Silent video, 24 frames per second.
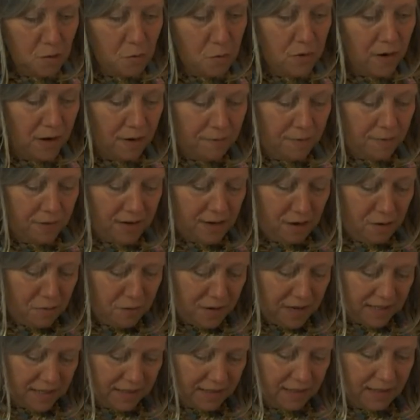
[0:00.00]
Oh, lovely.
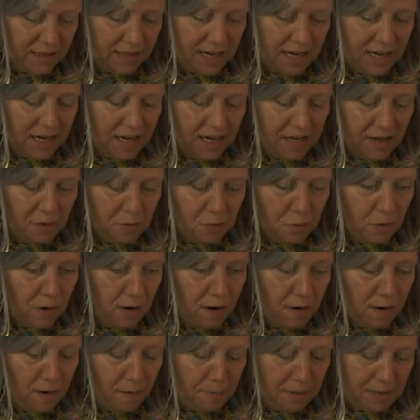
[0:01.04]
Oh, that's taking it
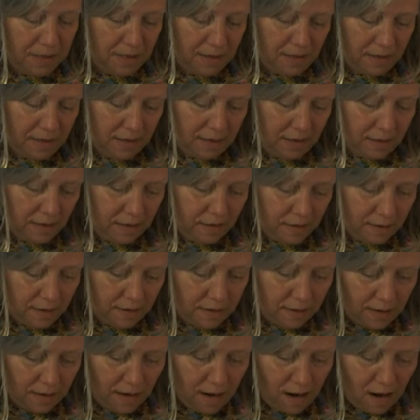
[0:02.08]
all up.
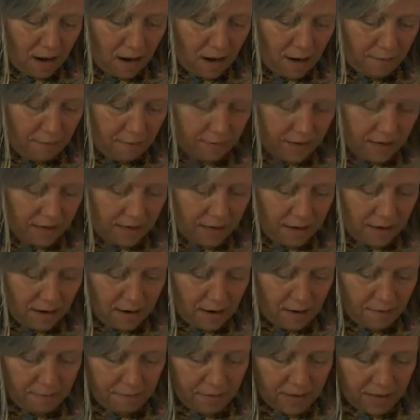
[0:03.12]
Lovely,
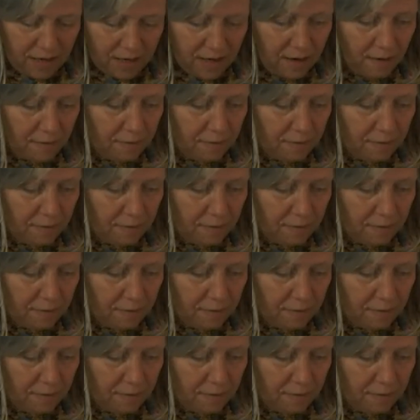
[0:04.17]
lovely,